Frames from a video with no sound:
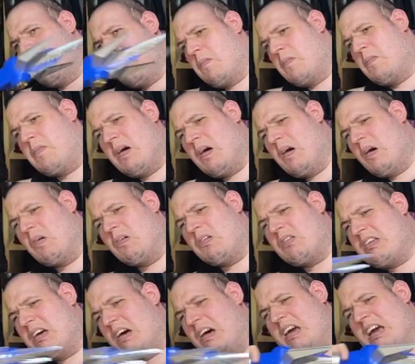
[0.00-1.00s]
but
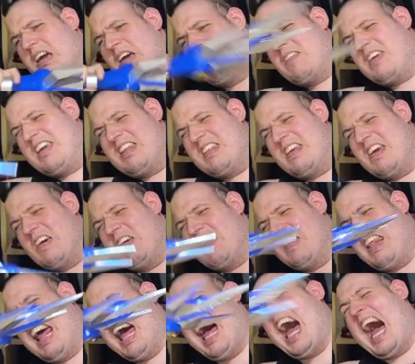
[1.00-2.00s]
also if you do
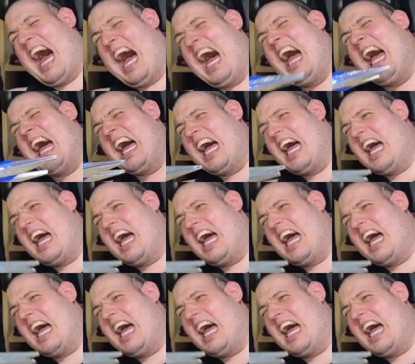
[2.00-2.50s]
that,